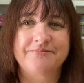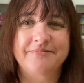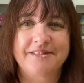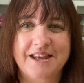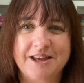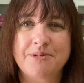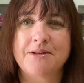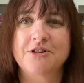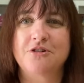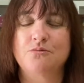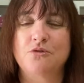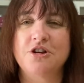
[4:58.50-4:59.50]
keep up the
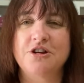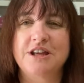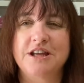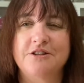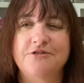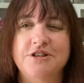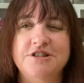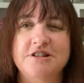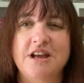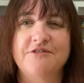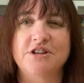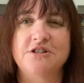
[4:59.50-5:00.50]
good work. And if you do
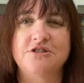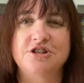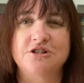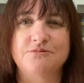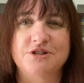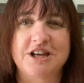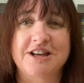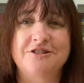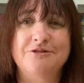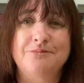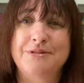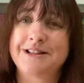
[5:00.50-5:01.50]
have a YouTube
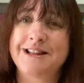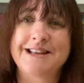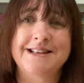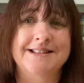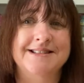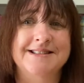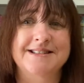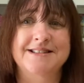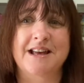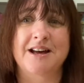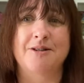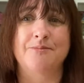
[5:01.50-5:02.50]
channel, please,
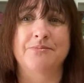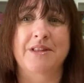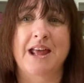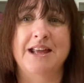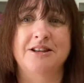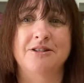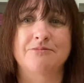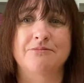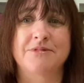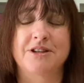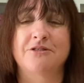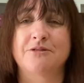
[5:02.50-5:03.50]
and
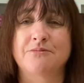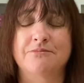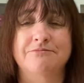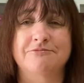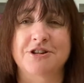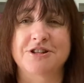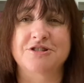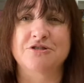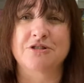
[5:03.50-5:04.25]
you want to talk